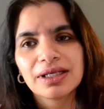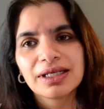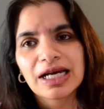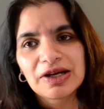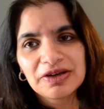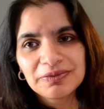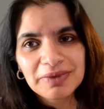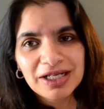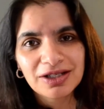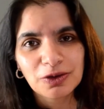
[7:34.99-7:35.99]
Now, if
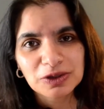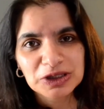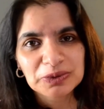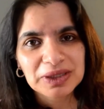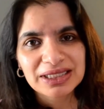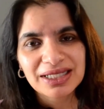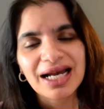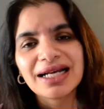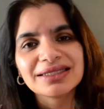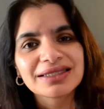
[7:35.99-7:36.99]
my older one
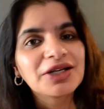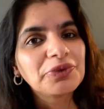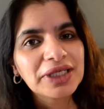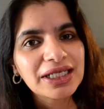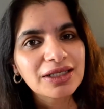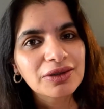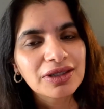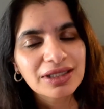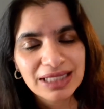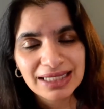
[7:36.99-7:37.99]
has
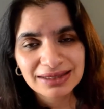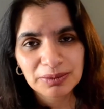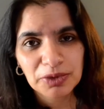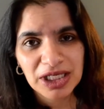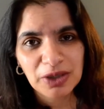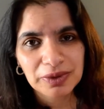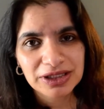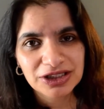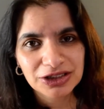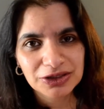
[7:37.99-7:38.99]
some reading
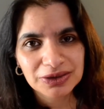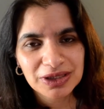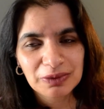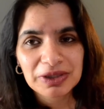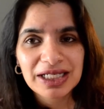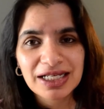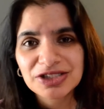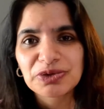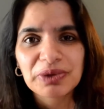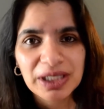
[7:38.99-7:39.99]
work to do, where he has
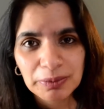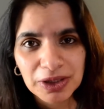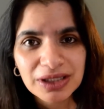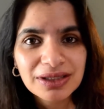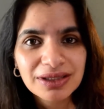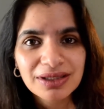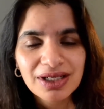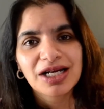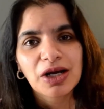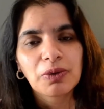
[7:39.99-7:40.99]
to read a book,
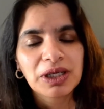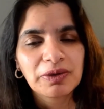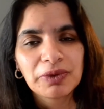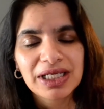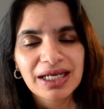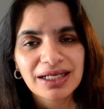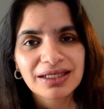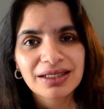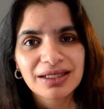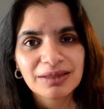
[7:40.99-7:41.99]
what we get
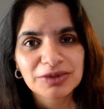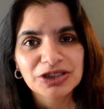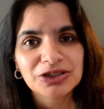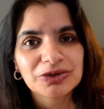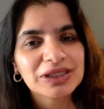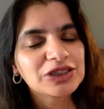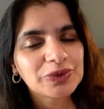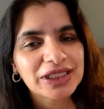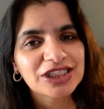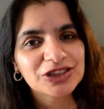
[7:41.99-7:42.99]
him to do is
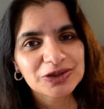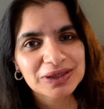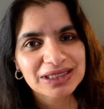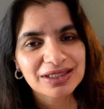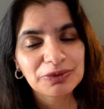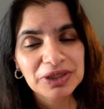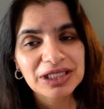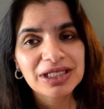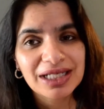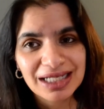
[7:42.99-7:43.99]
read
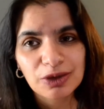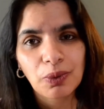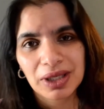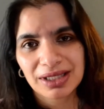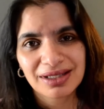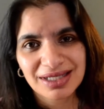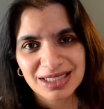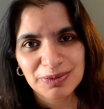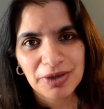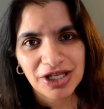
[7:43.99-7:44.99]
it with
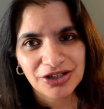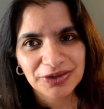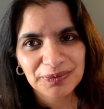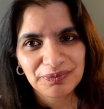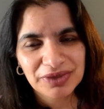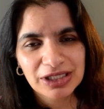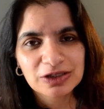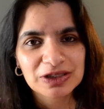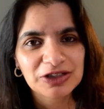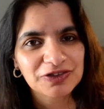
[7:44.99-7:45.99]
his brother.
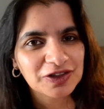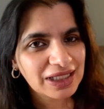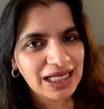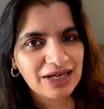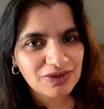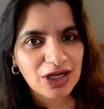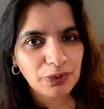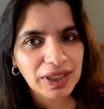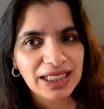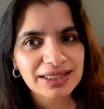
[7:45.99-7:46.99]
So therefore, they have that
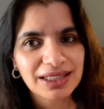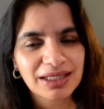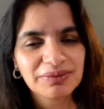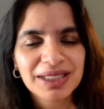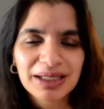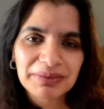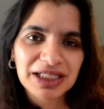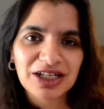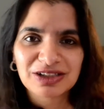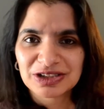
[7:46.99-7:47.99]
reading time, but
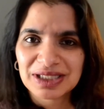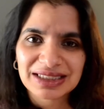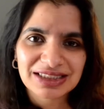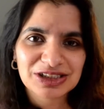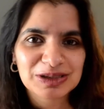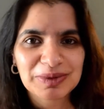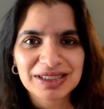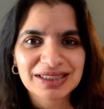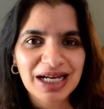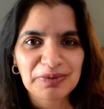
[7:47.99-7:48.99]
he also gets to
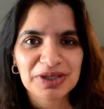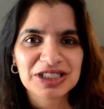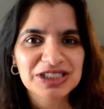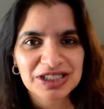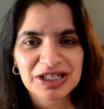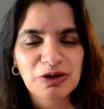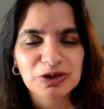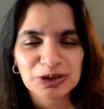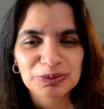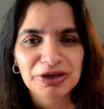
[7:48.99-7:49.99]
spend time with his
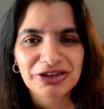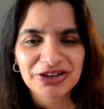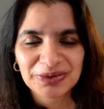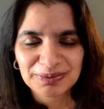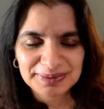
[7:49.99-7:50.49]
older brother.